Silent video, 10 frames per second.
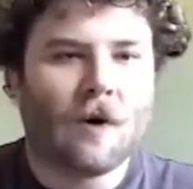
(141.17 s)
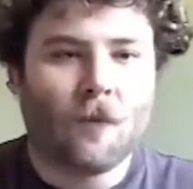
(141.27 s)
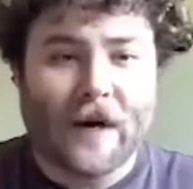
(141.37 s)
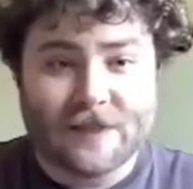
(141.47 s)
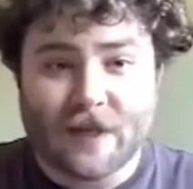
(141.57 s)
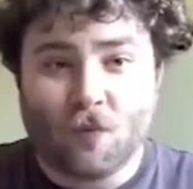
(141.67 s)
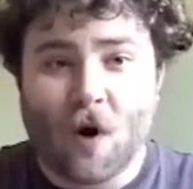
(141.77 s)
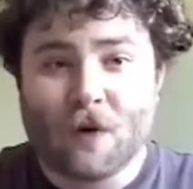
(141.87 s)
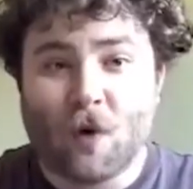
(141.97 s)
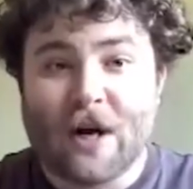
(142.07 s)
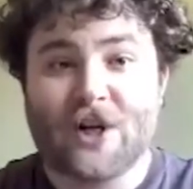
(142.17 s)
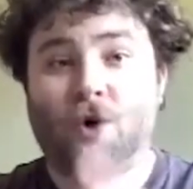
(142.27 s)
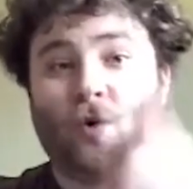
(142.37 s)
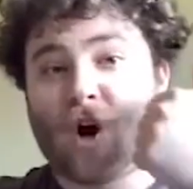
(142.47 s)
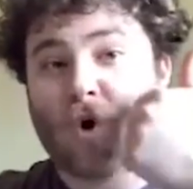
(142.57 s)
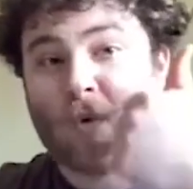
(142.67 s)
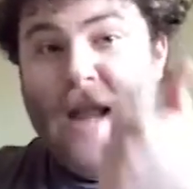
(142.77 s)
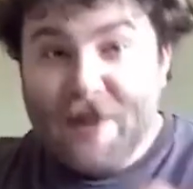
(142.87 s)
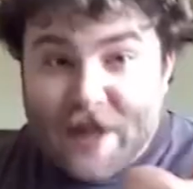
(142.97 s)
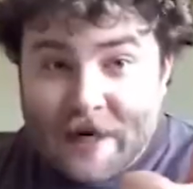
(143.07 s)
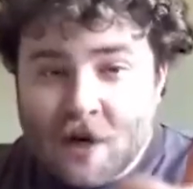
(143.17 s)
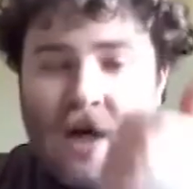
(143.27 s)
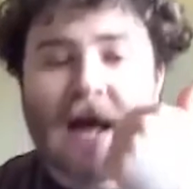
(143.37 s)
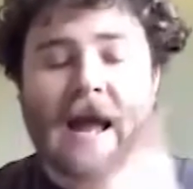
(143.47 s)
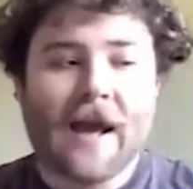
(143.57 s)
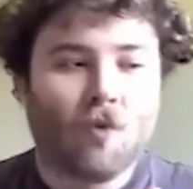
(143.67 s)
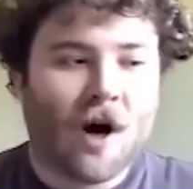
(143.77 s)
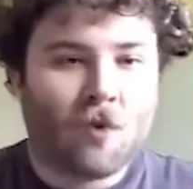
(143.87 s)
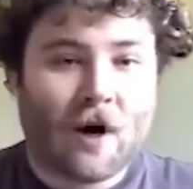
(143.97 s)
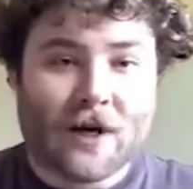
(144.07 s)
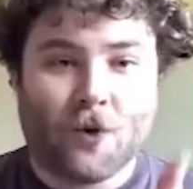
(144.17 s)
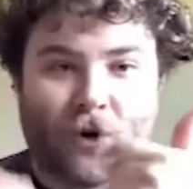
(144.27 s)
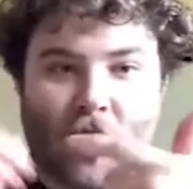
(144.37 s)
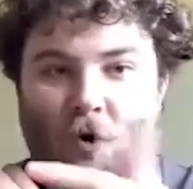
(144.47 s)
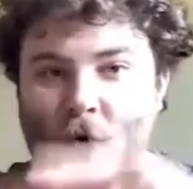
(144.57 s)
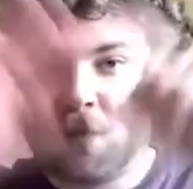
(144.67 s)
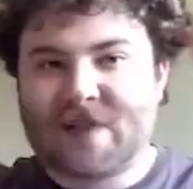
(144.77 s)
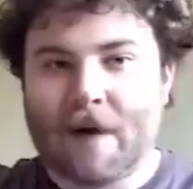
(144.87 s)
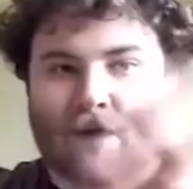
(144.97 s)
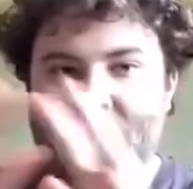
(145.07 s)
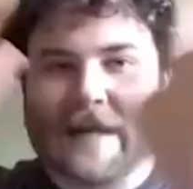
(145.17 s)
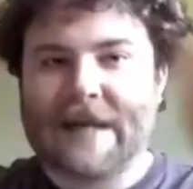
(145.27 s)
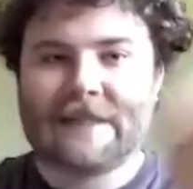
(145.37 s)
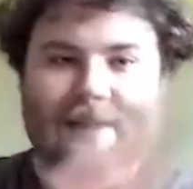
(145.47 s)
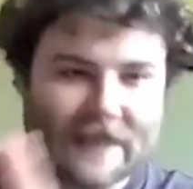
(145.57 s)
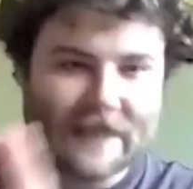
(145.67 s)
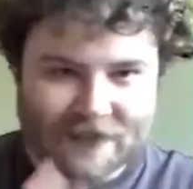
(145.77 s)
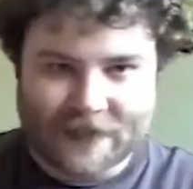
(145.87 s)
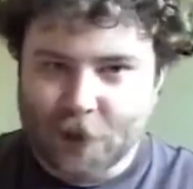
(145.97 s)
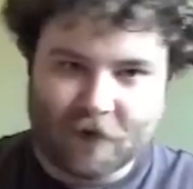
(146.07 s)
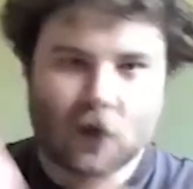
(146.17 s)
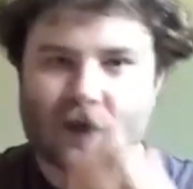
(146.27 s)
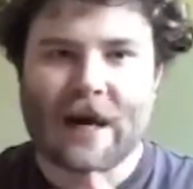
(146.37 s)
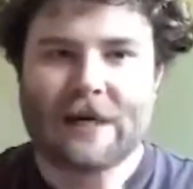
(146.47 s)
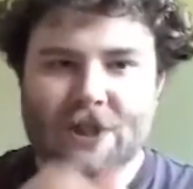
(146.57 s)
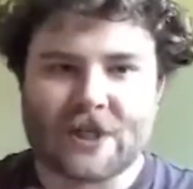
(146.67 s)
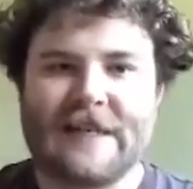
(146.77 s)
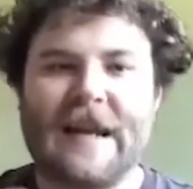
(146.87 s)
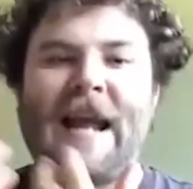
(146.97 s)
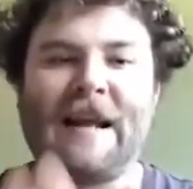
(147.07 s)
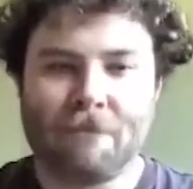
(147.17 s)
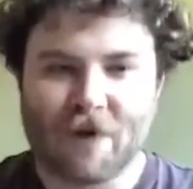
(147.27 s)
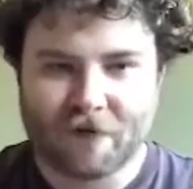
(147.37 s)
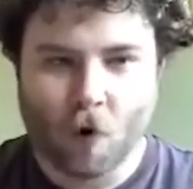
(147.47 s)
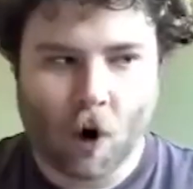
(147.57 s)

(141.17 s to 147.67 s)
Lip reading: Basically one where you know nothing and one where you know like it exists, like you've heard the country's name before.